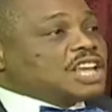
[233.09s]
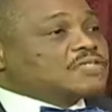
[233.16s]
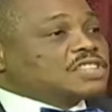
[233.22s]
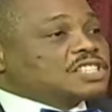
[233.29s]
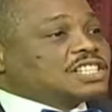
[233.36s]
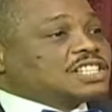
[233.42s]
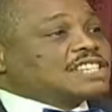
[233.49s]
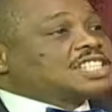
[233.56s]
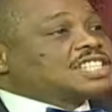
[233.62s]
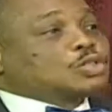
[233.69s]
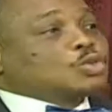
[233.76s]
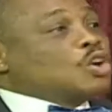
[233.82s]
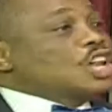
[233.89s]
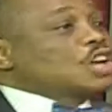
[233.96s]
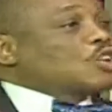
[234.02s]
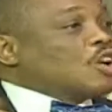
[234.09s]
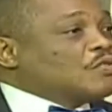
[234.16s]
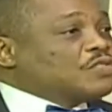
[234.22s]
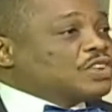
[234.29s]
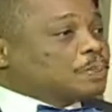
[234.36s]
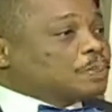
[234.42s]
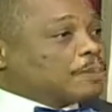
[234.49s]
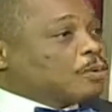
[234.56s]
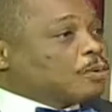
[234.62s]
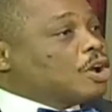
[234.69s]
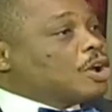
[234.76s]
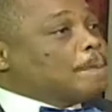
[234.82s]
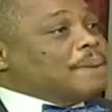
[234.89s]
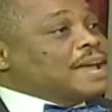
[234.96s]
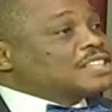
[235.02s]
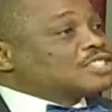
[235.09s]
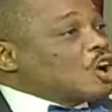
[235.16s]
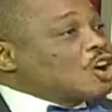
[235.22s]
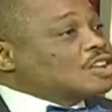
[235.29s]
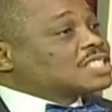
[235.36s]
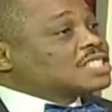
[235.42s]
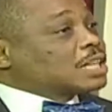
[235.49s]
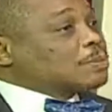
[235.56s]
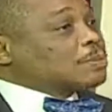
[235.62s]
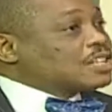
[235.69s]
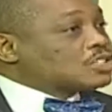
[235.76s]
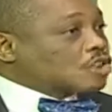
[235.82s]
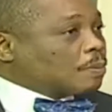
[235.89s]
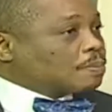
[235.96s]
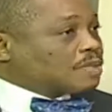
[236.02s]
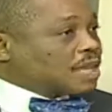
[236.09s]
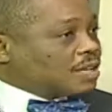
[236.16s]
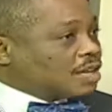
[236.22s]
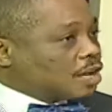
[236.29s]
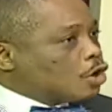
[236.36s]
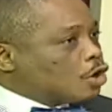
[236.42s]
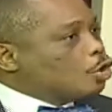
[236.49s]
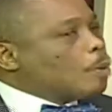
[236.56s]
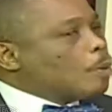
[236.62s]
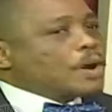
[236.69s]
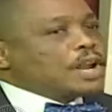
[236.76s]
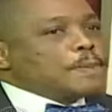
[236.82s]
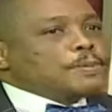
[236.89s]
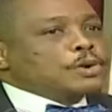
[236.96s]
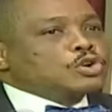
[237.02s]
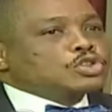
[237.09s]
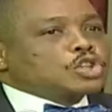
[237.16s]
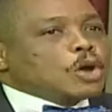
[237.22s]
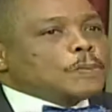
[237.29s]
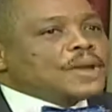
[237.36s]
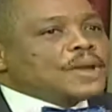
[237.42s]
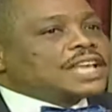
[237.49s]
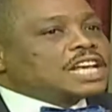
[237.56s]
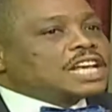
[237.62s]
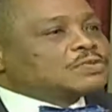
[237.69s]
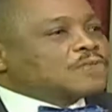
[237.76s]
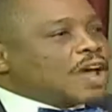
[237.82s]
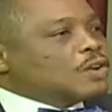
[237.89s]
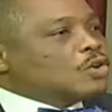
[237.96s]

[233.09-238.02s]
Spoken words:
FCC, they seek to only convict people based on statements obtained. Nobody builds up a case file.